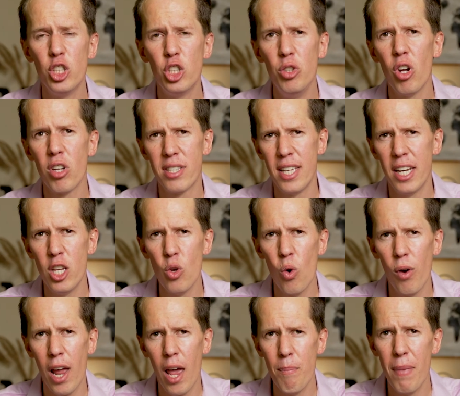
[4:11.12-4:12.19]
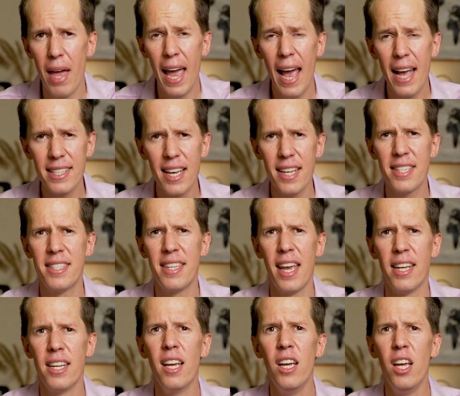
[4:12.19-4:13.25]
do not sit in your name. As I
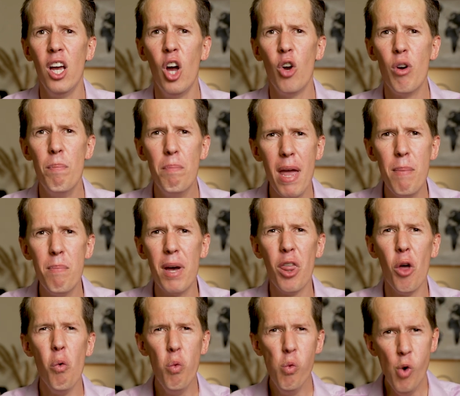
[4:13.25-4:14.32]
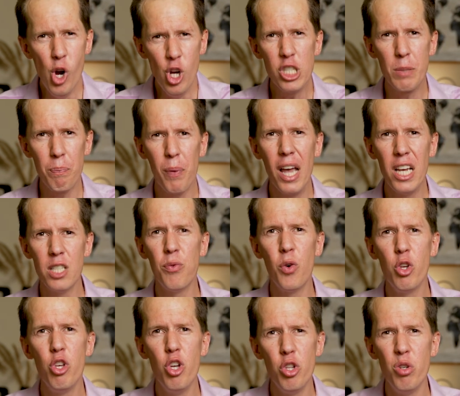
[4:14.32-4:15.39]
said, remember, the worst place for
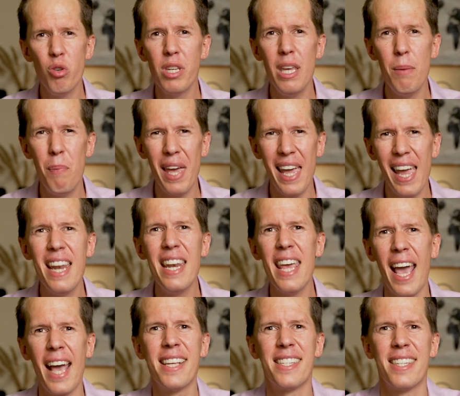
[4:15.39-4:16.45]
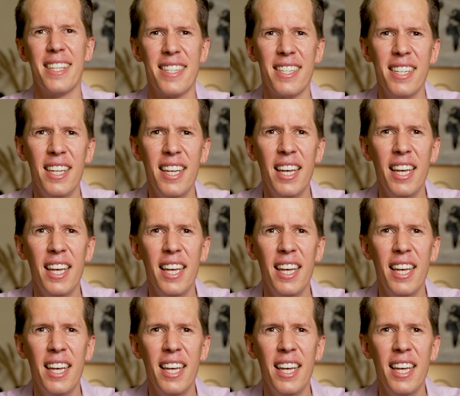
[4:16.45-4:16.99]
you to keep any assets